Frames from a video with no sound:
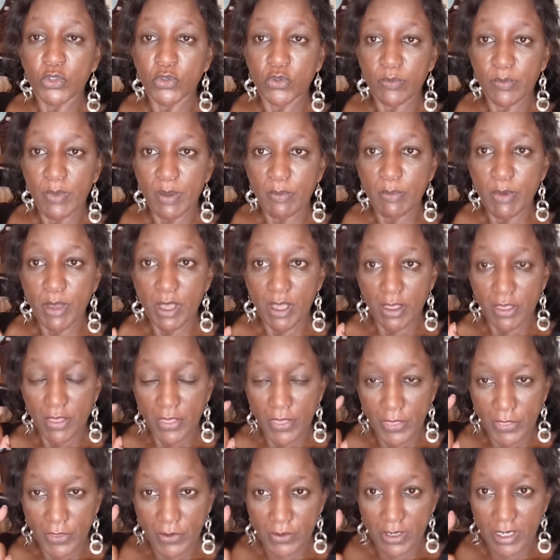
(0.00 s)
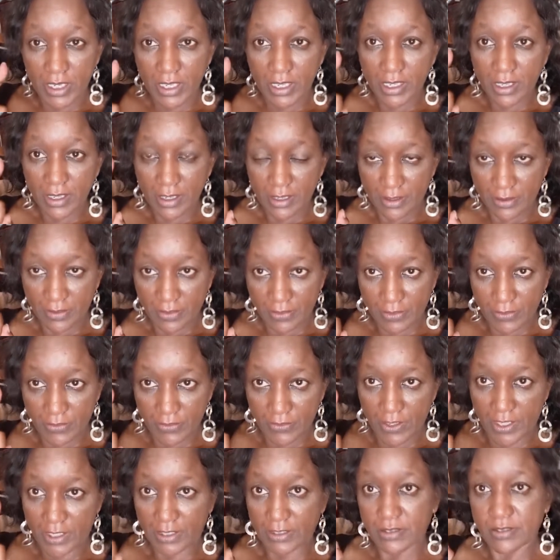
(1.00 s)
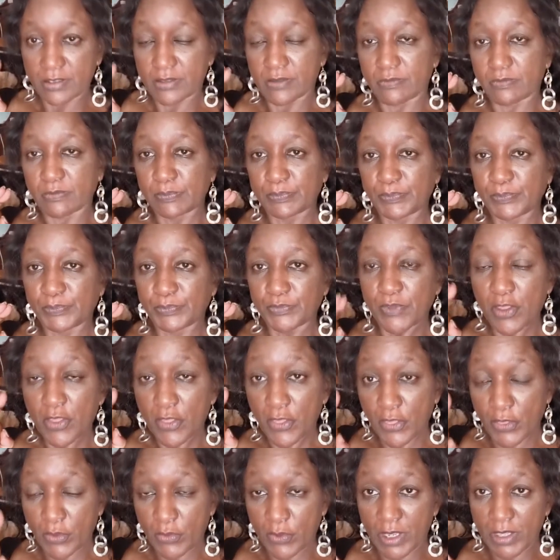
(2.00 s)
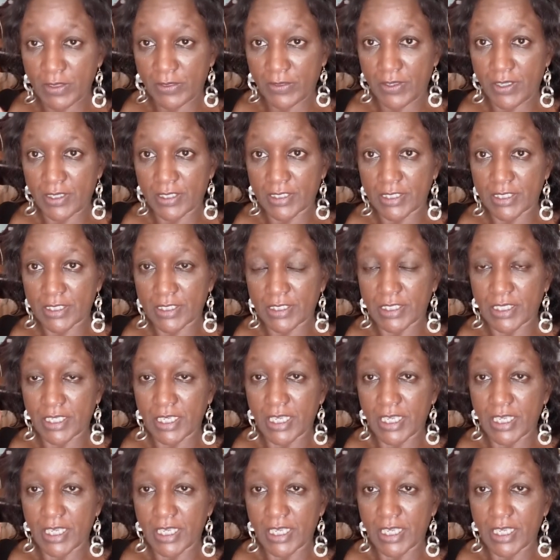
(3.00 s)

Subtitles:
remember three things. Three things.